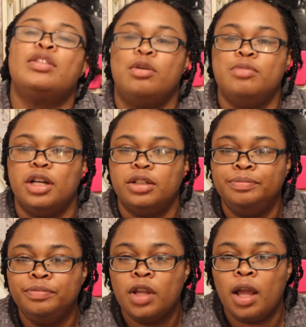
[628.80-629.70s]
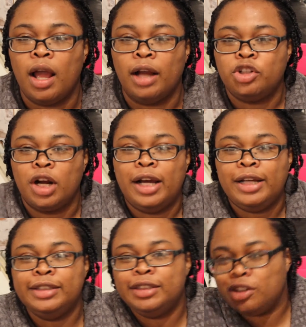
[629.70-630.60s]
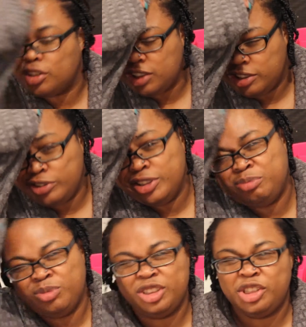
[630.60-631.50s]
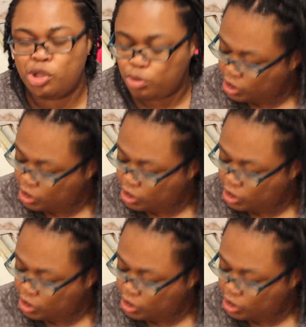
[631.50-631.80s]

So I'm done. I try not to do them too